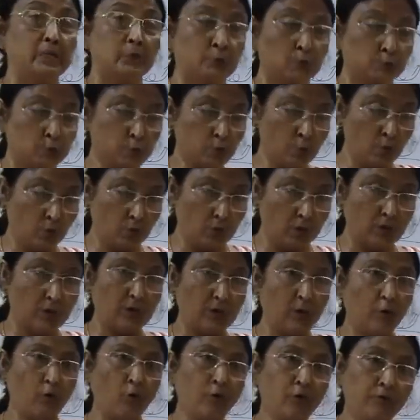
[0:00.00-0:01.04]
To
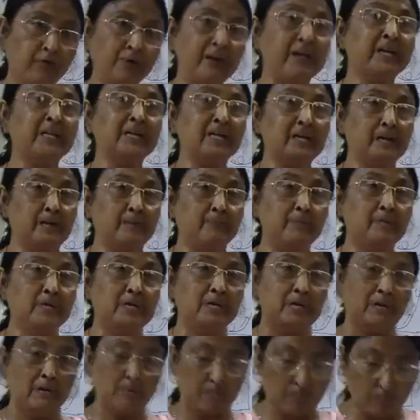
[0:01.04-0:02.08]
overcome
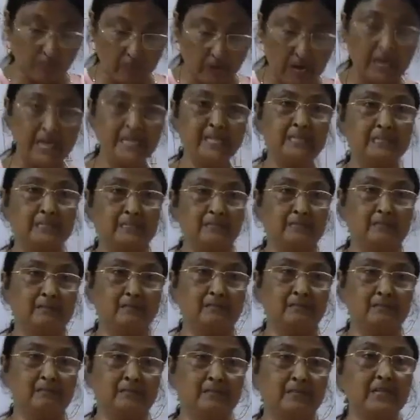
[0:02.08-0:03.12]
my
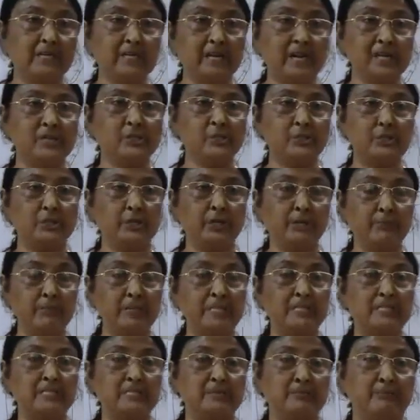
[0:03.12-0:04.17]
inertia,
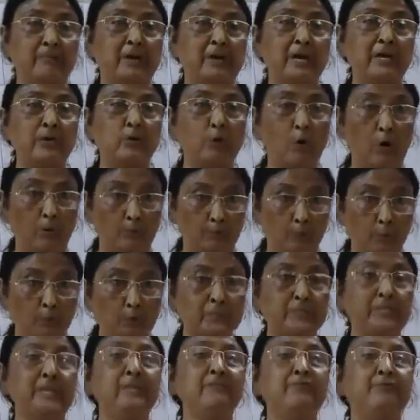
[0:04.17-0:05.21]
means my
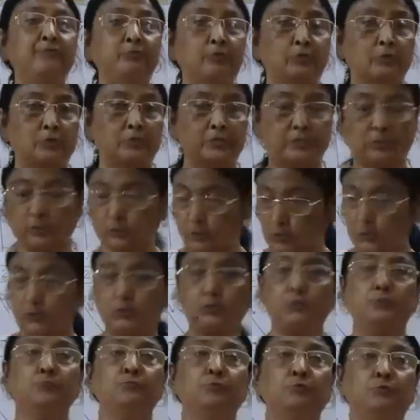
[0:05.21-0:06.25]
opposing force, not
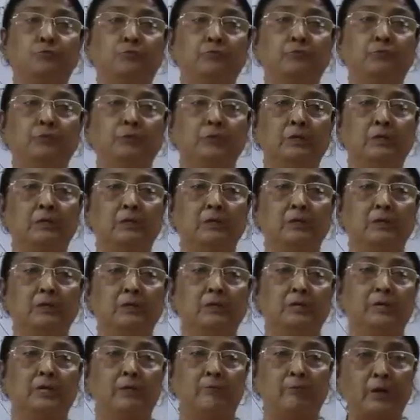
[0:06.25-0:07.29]
to move.
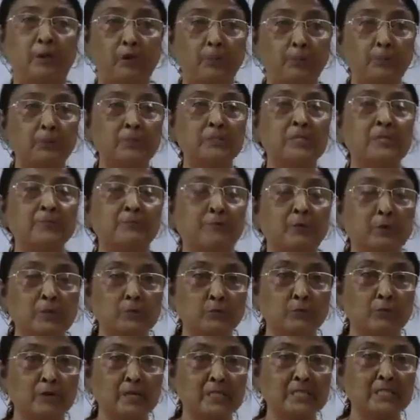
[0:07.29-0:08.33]
My opposing force,
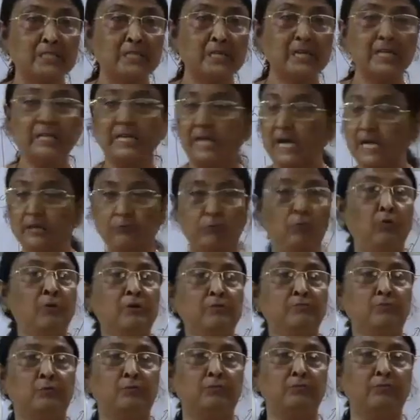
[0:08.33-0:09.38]
what is telling? I won't
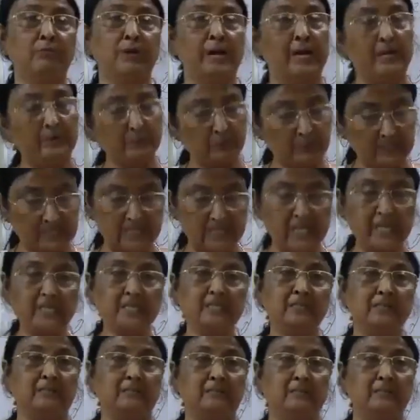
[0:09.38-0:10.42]
move, I will stay
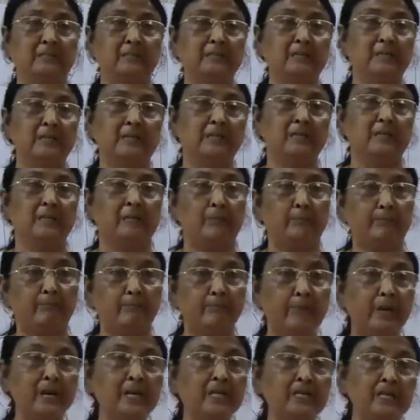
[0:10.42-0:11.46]
here.
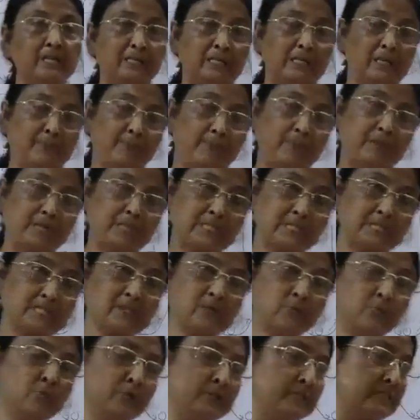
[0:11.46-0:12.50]
But the person
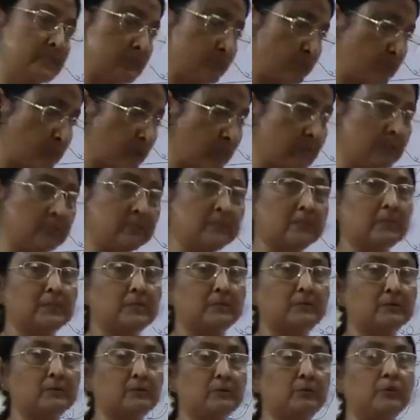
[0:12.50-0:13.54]
who is
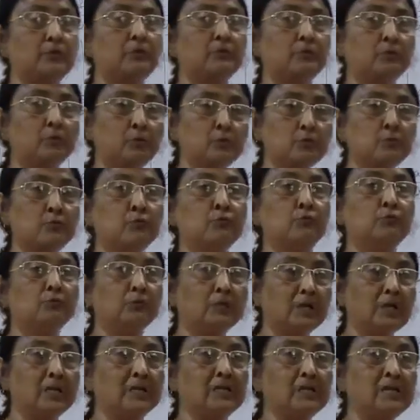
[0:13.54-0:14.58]
those who
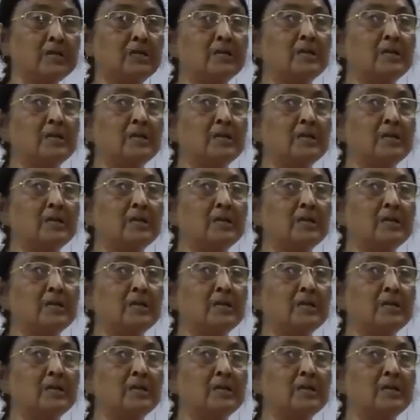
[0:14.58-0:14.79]
want